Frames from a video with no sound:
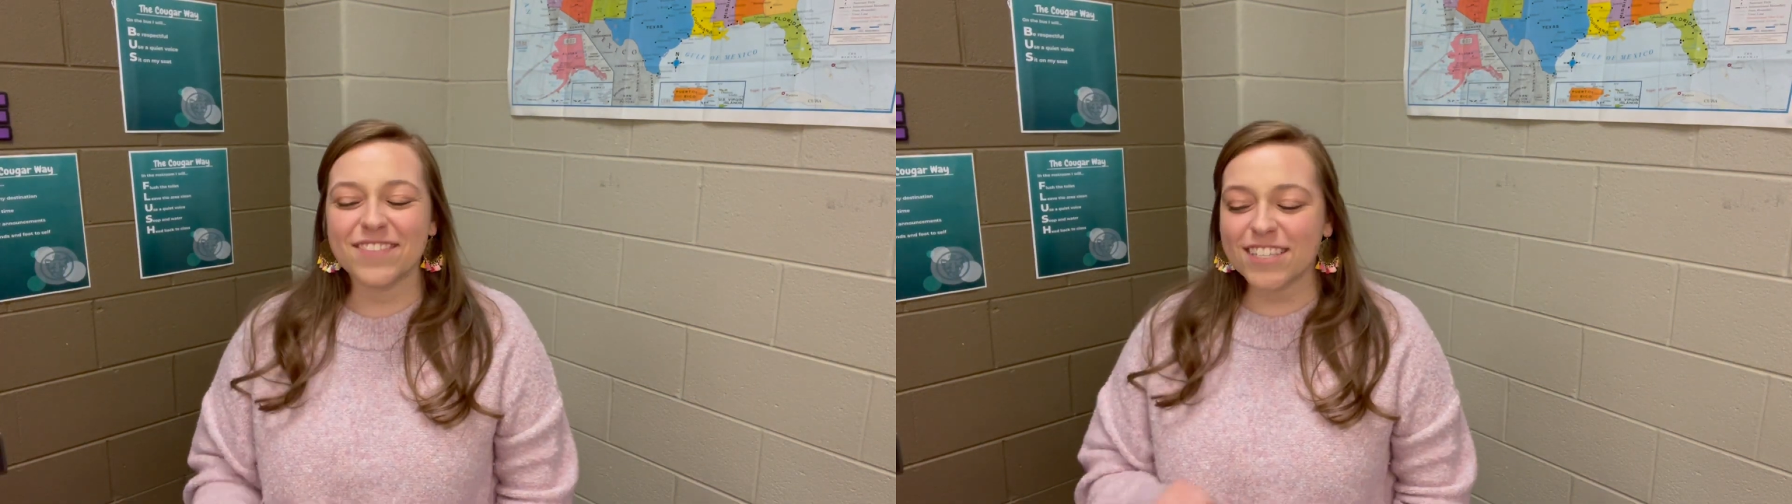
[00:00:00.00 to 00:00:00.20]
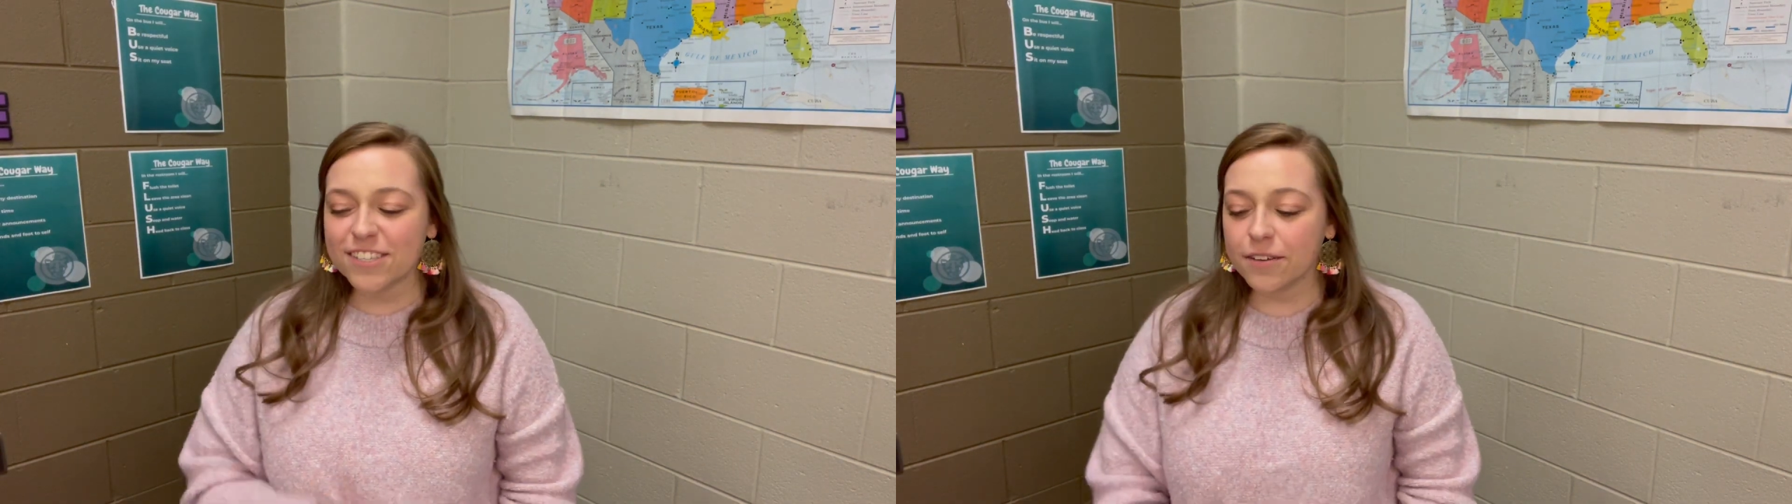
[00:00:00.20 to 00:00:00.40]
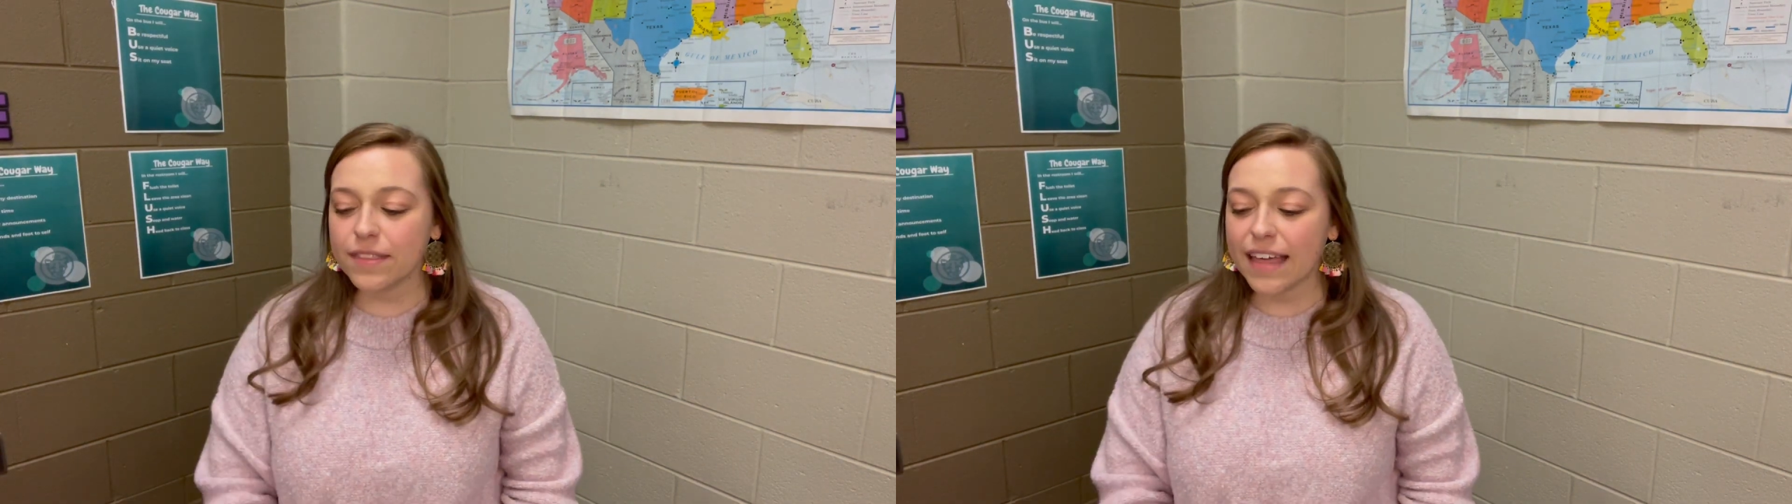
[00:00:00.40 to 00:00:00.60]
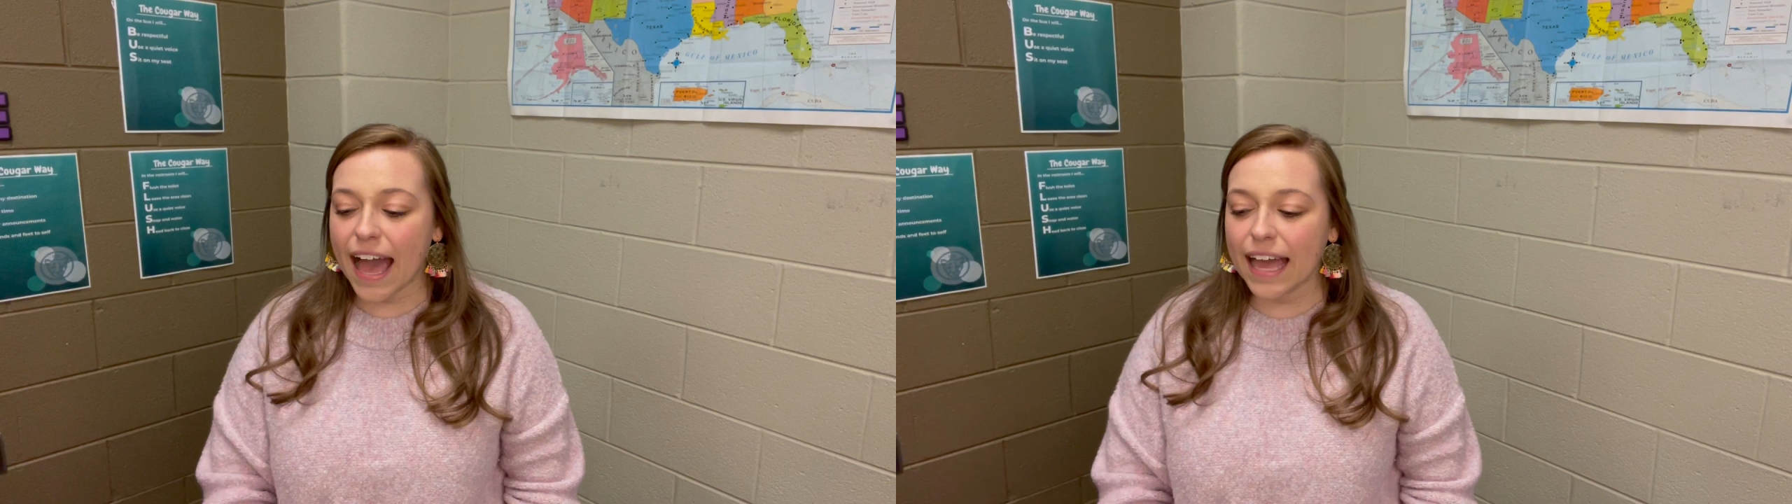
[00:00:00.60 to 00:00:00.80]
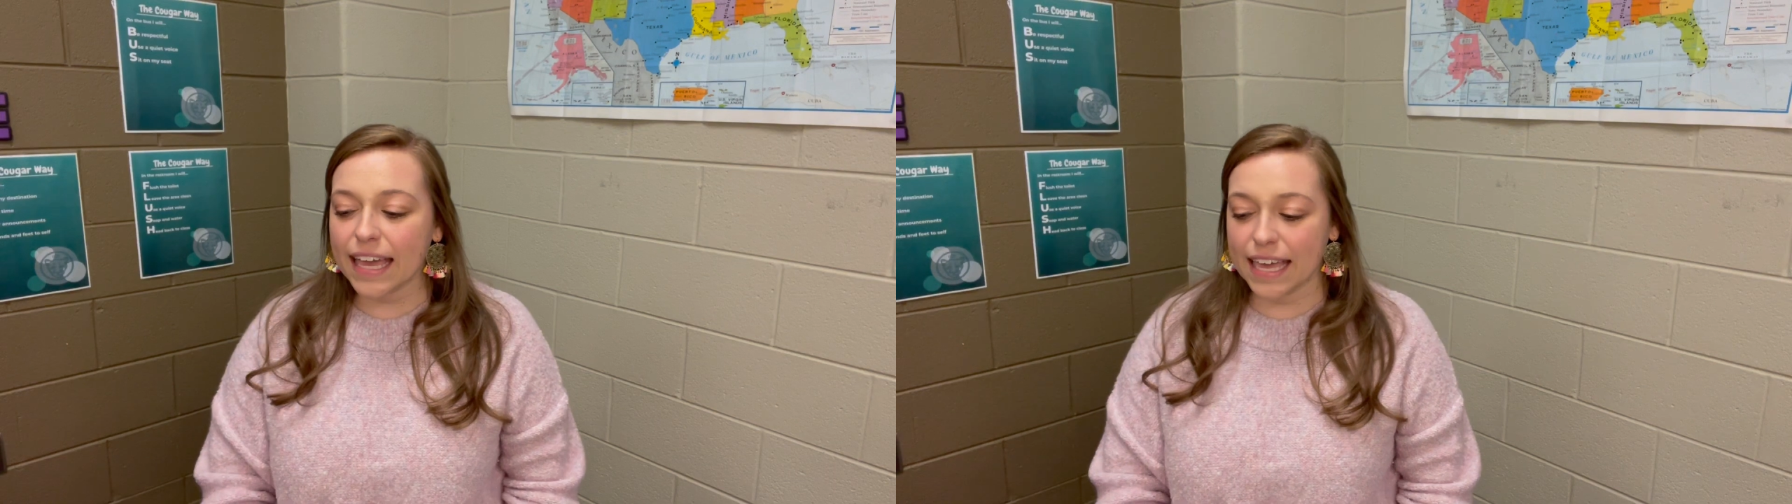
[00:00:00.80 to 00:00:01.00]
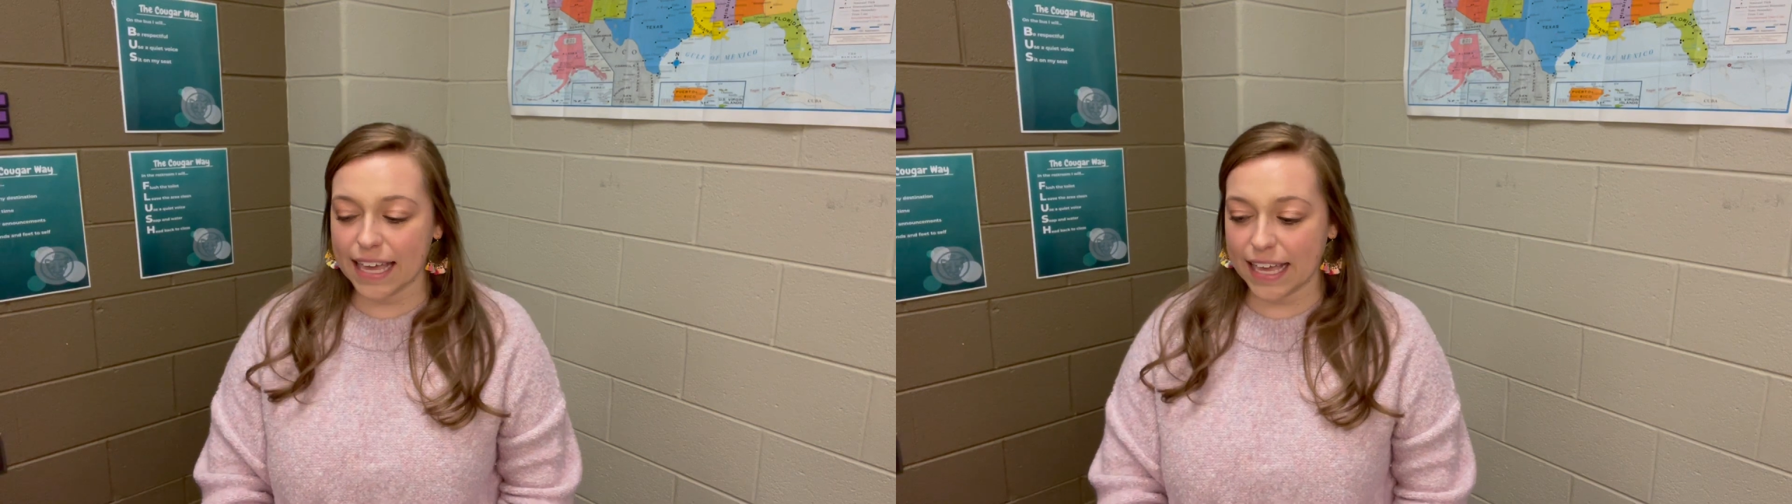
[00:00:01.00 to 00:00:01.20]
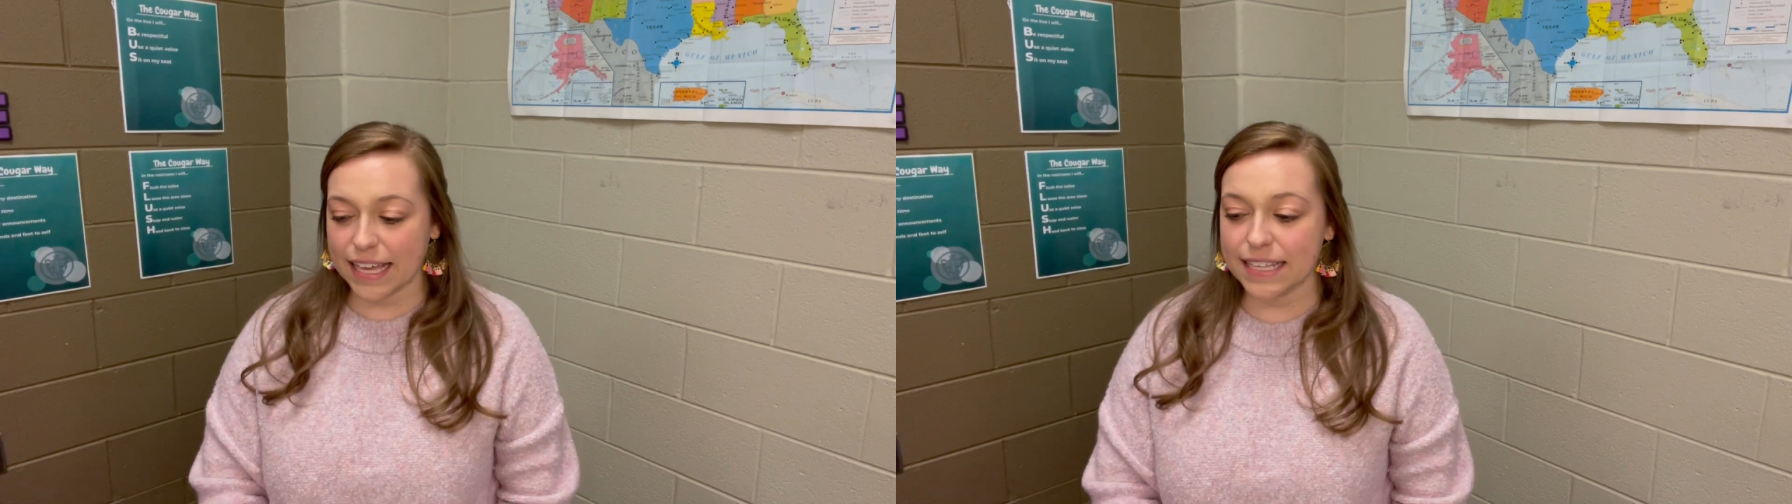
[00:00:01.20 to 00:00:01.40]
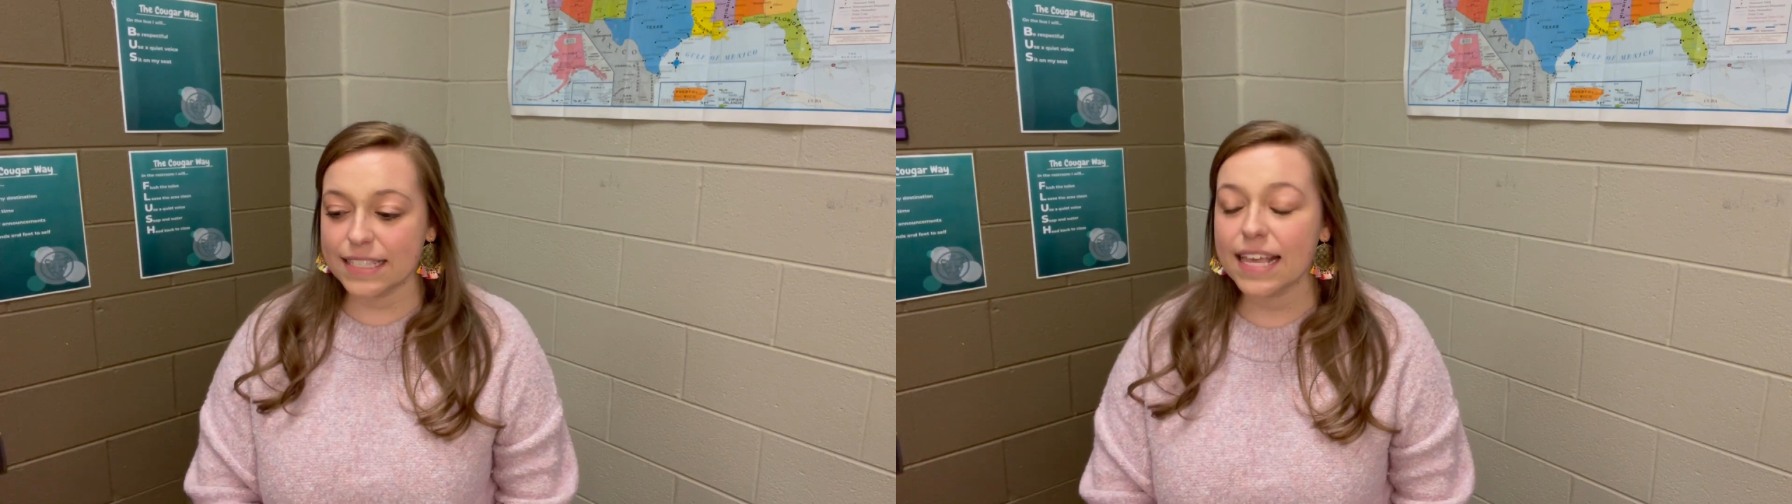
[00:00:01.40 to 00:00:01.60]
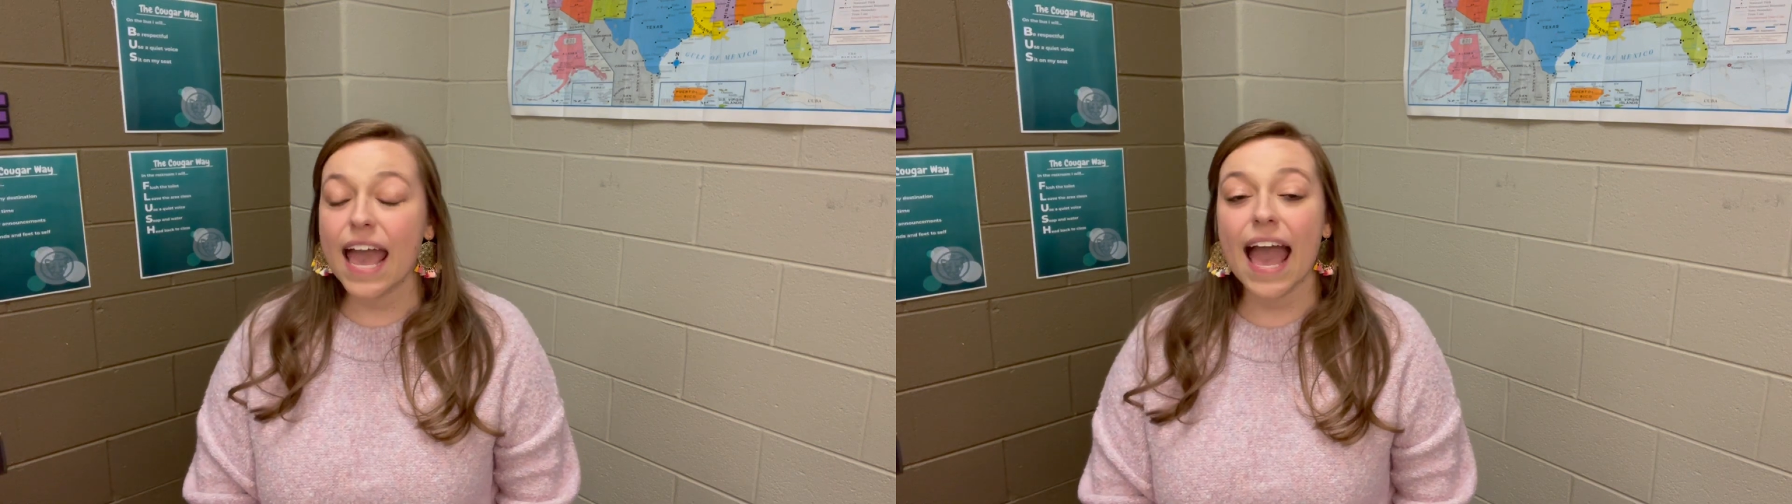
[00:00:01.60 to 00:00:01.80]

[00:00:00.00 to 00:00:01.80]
So that is